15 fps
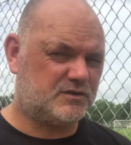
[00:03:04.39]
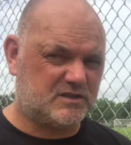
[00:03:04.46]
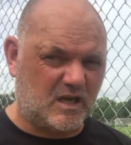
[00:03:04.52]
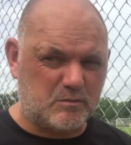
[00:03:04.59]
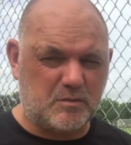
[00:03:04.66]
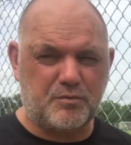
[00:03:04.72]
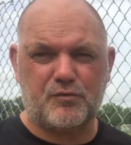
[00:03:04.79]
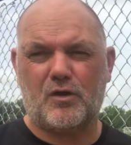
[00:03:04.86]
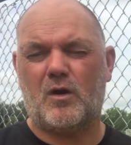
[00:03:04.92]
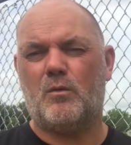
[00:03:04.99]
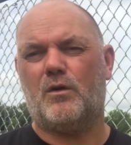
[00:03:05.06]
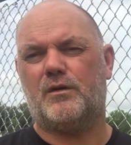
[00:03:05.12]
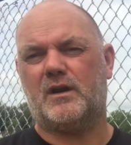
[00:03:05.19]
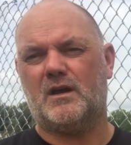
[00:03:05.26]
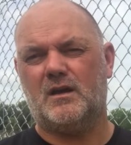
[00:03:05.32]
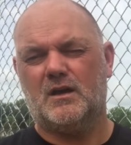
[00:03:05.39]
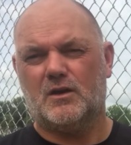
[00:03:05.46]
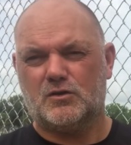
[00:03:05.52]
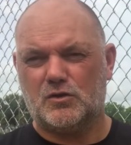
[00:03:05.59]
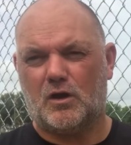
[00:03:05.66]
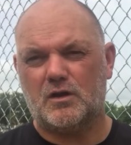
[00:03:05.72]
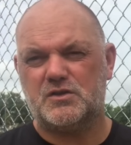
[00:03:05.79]
semi-pro or a
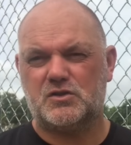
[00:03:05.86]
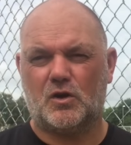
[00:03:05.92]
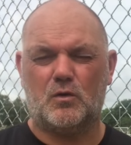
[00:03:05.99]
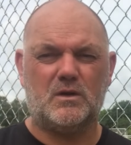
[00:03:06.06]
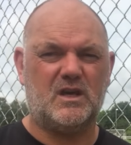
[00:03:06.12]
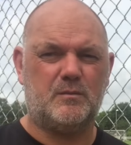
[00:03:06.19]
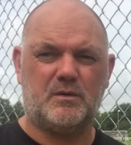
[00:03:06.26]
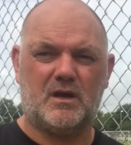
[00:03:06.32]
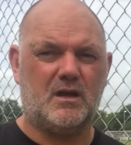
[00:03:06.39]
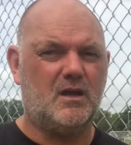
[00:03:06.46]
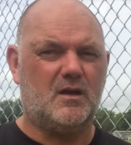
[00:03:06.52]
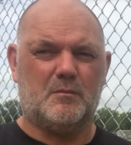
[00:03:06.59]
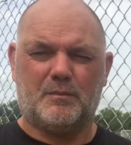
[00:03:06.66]
college goalkeeper,